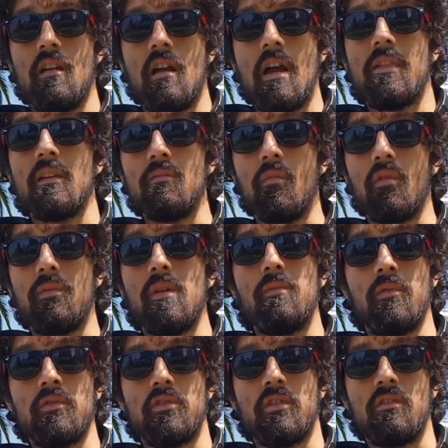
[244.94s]
I think more
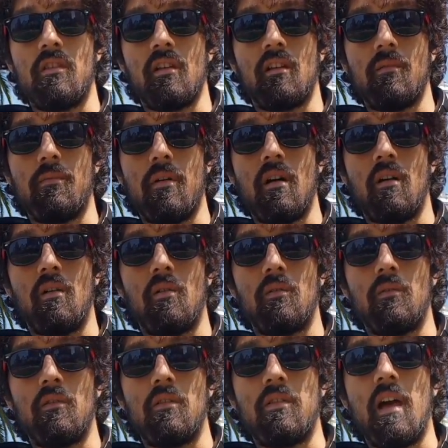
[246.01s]
people should think about
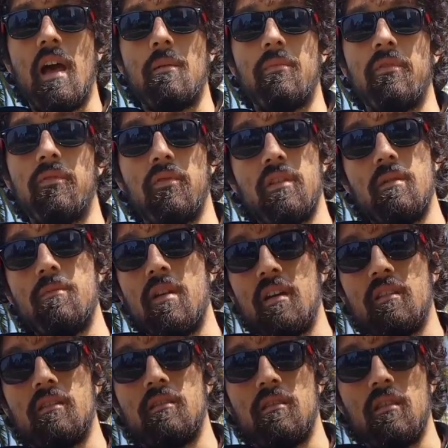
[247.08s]
that before they
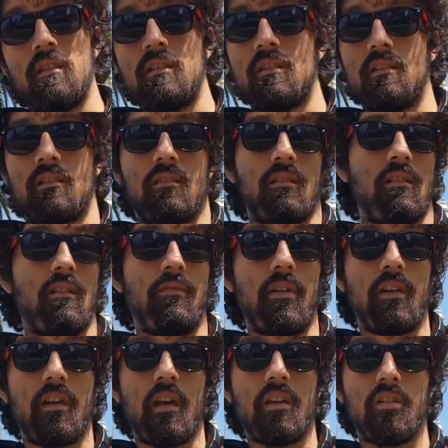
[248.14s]
make this
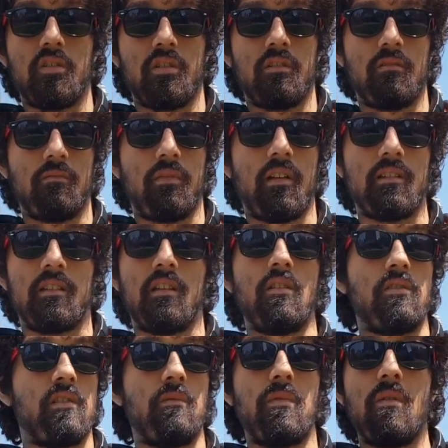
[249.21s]
vacation place. I
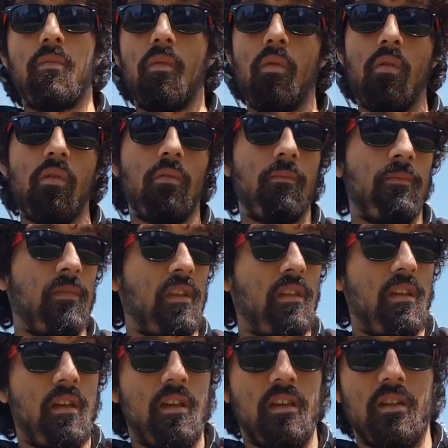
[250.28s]
know some people will
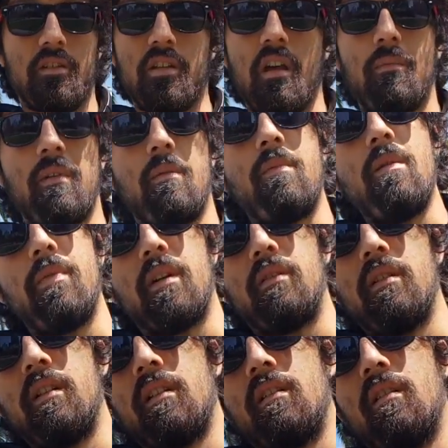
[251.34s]
tell me I'm
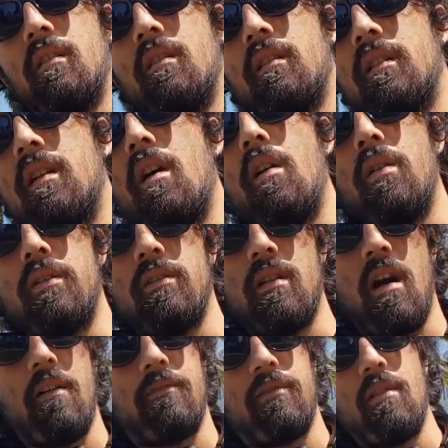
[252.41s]
hypocritical and, oh, you're
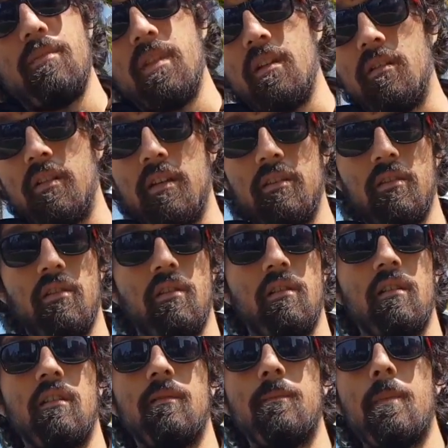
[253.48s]
not from there either,
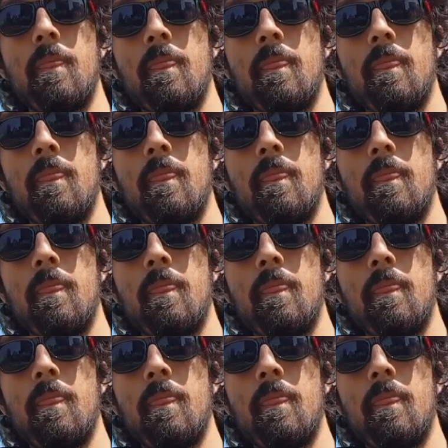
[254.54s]
and